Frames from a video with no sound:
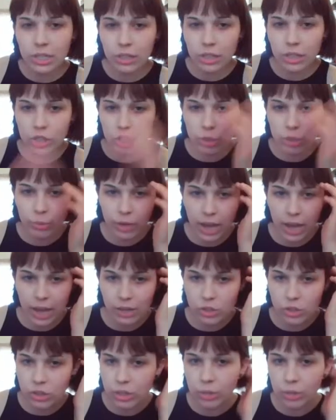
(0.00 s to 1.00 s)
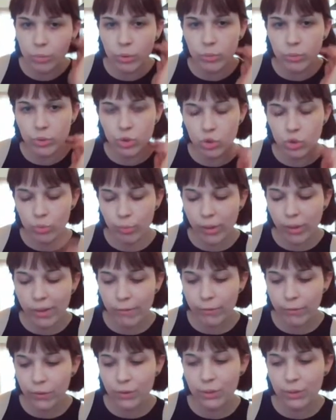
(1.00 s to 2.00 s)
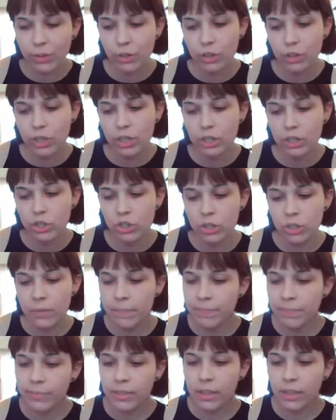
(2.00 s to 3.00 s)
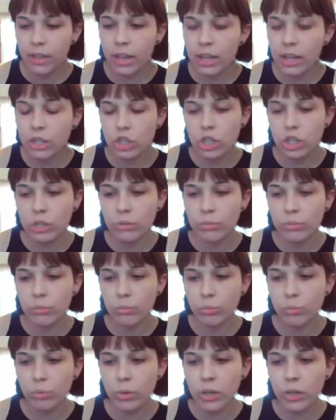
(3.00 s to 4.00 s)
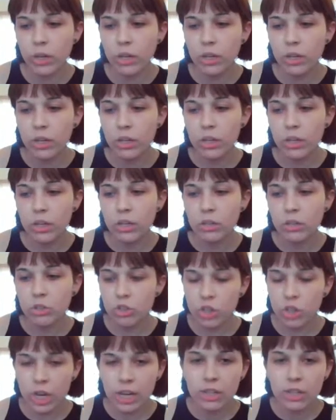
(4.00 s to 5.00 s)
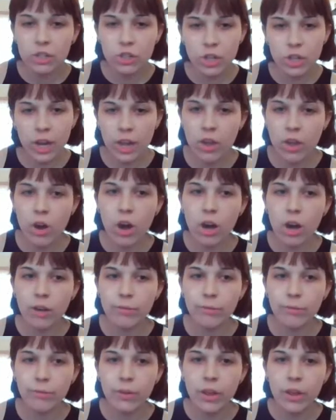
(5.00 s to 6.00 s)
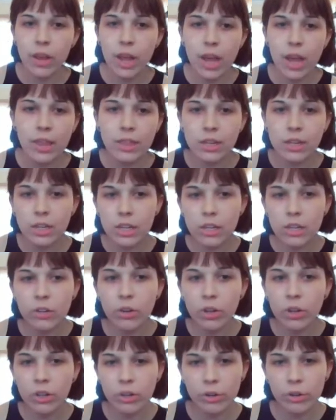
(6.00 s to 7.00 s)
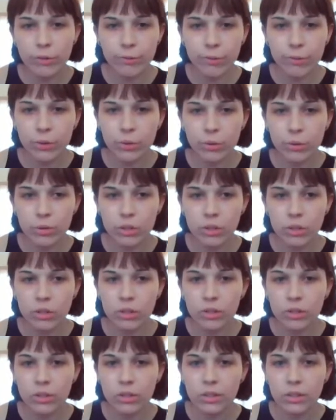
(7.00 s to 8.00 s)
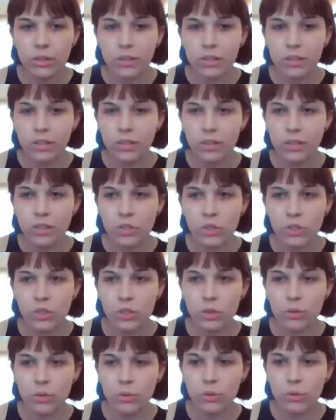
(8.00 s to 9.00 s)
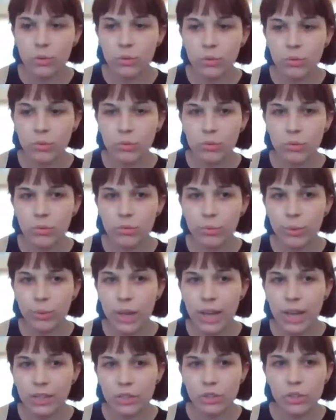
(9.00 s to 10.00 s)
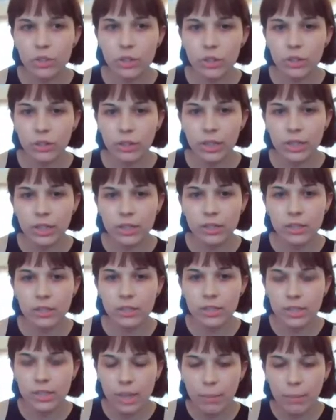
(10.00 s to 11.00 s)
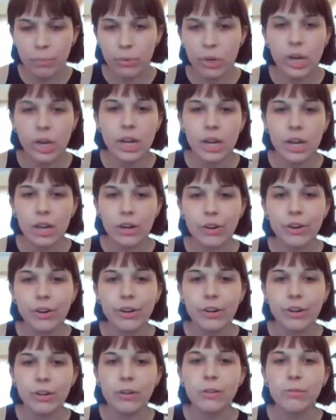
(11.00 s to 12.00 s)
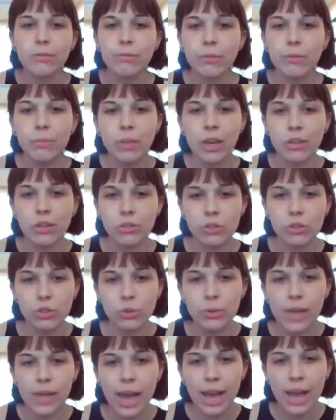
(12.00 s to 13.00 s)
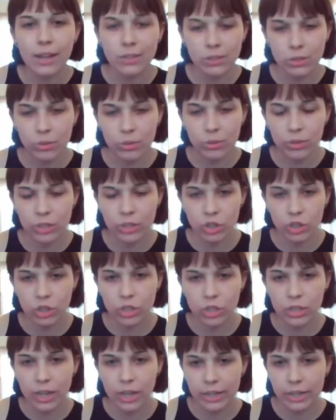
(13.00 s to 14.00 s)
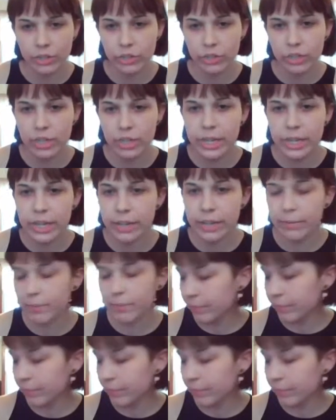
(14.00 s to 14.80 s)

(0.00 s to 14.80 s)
Like, we would put food in her dish and she would chase Shay off and then eat all her food. So we had to start like separating her from the other 2 cats so that she could actually eat.